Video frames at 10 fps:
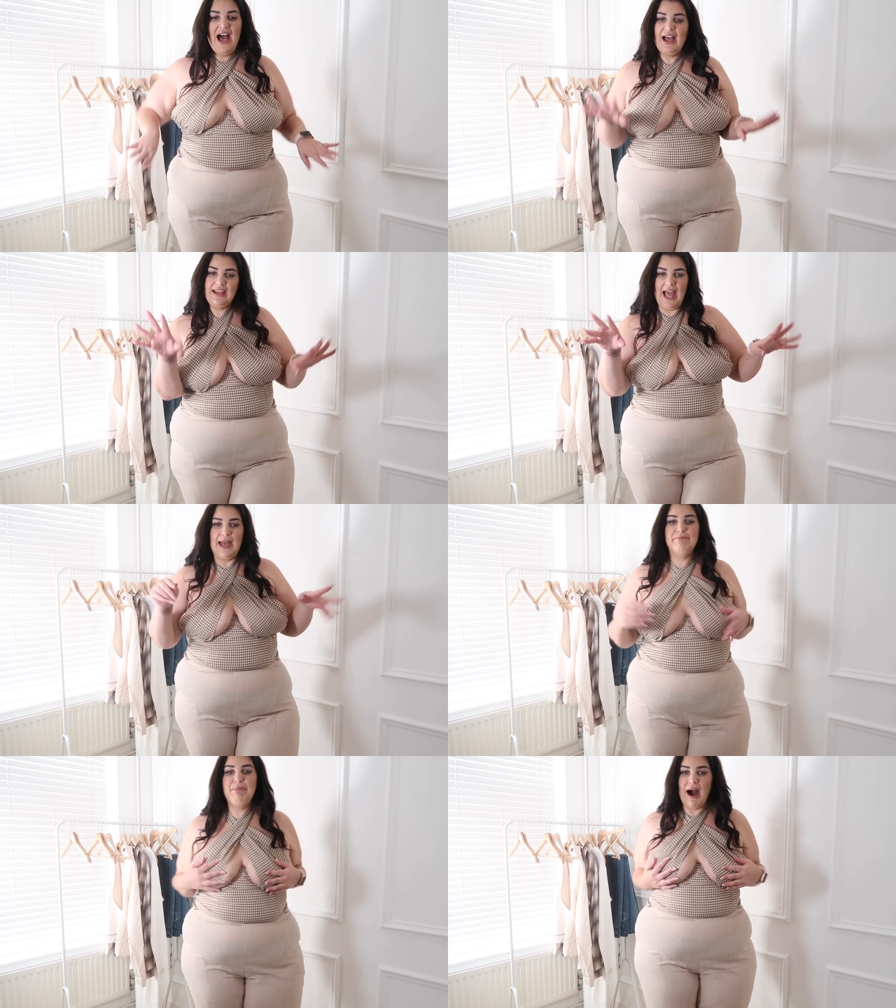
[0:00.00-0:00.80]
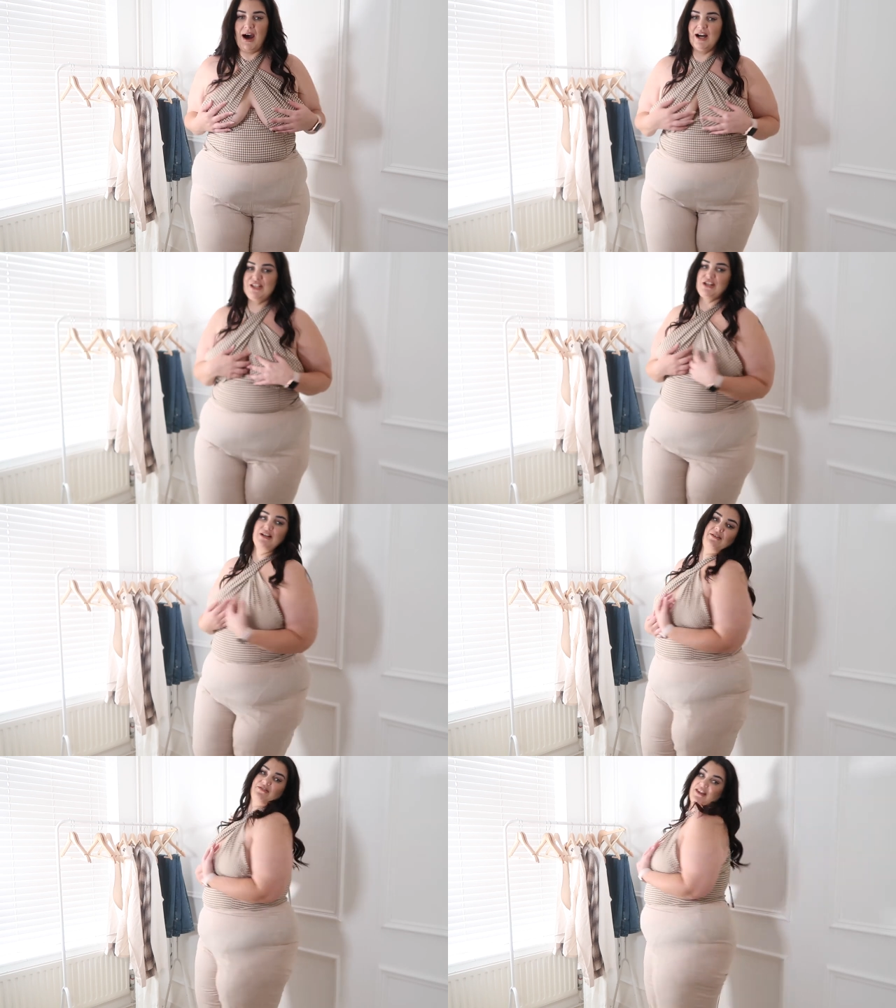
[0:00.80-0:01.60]
okay but i do
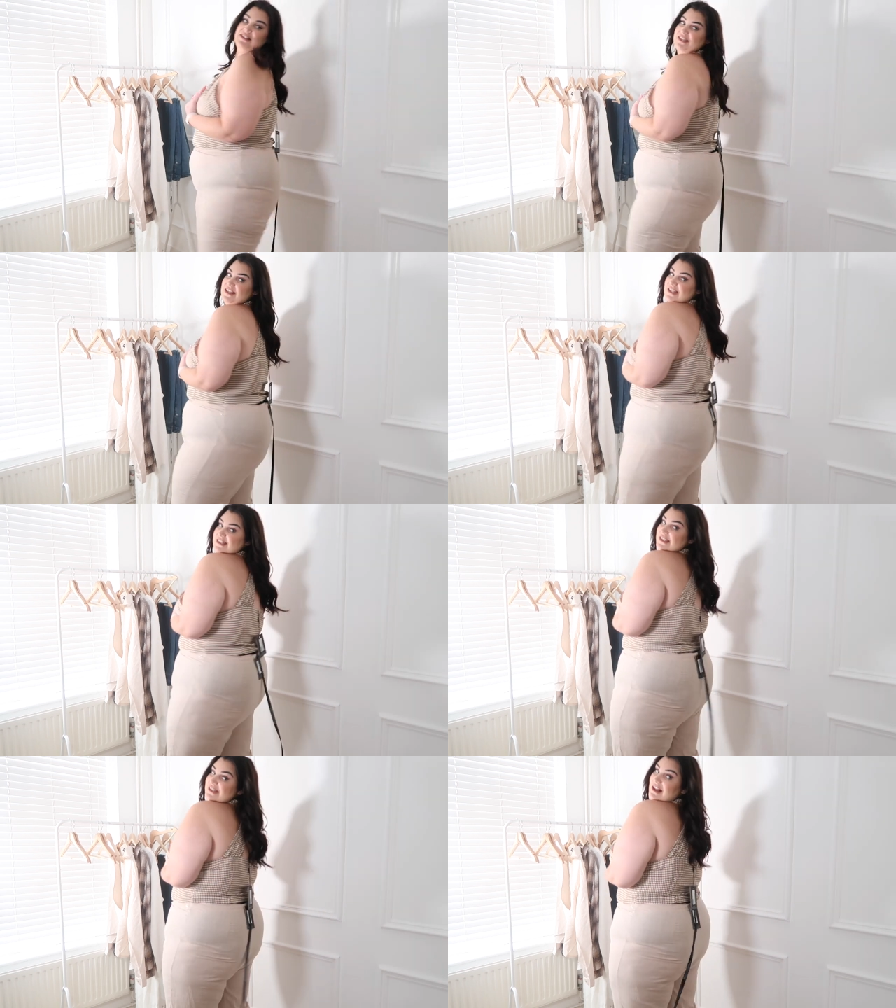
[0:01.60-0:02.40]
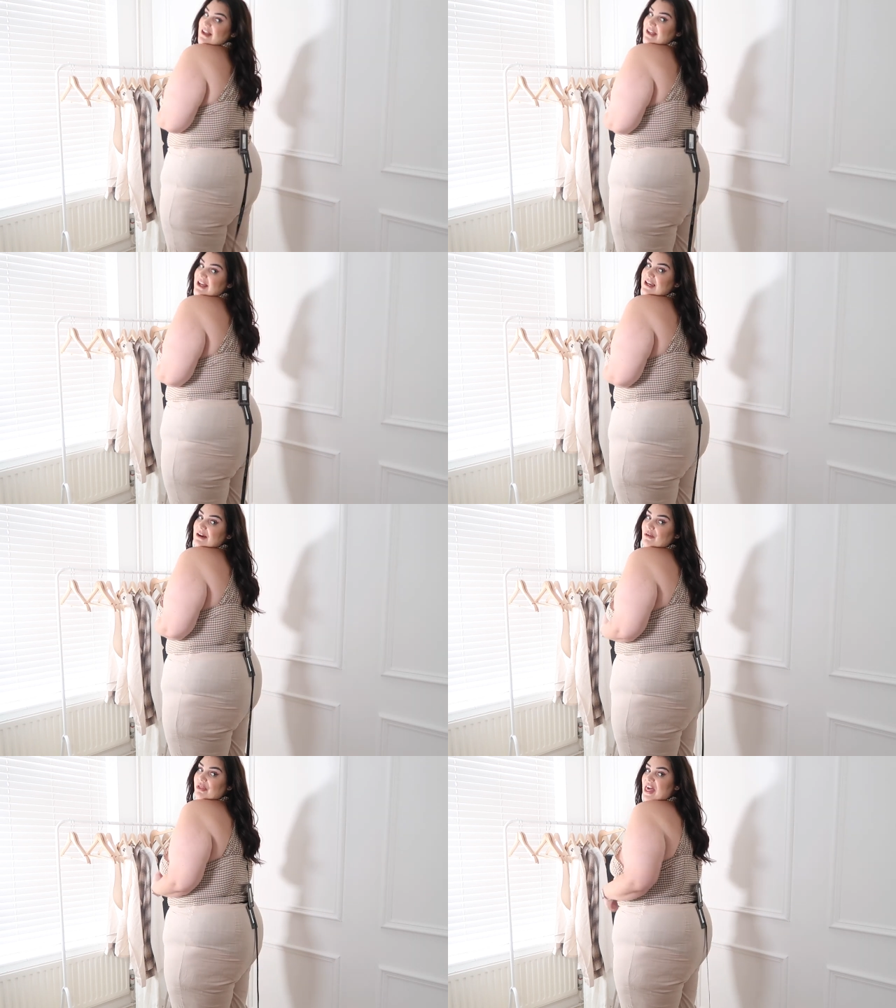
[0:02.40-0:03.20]
love this so this is like a
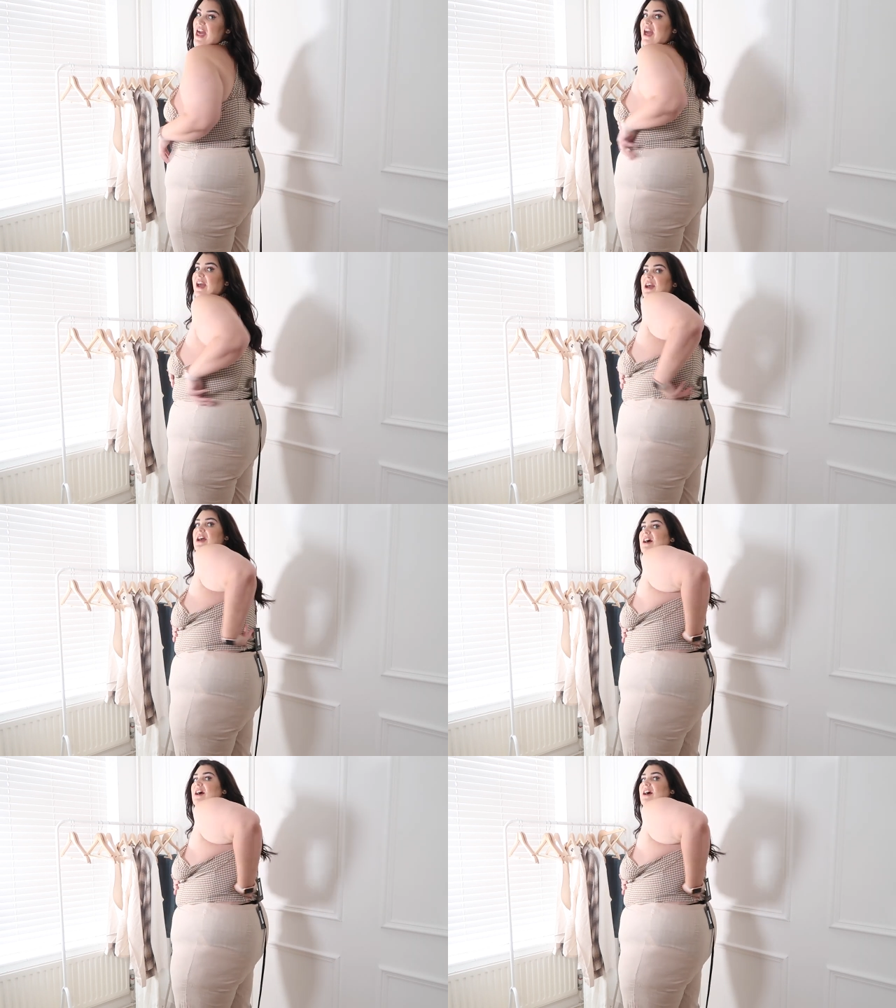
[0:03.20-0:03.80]
little thing